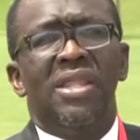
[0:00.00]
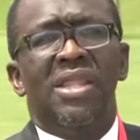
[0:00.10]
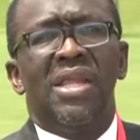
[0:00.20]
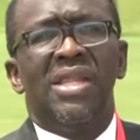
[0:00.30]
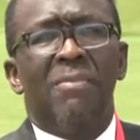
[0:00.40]

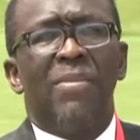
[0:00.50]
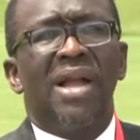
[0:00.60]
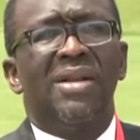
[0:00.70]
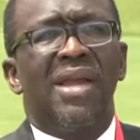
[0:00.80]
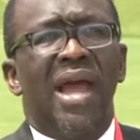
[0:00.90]
the
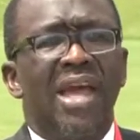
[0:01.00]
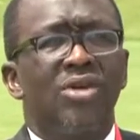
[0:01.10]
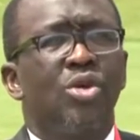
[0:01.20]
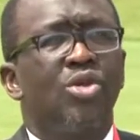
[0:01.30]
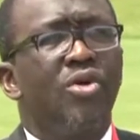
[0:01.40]
NEPAD, the
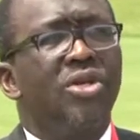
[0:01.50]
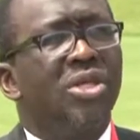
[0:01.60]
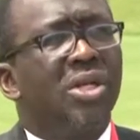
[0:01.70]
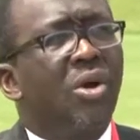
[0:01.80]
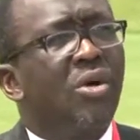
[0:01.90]
highest
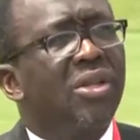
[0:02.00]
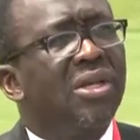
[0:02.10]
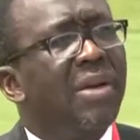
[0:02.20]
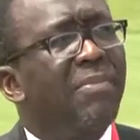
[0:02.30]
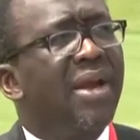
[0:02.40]
authority called the
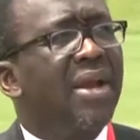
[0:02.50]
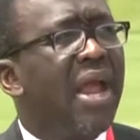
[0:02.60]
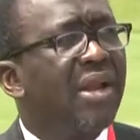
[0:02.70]
NEPAD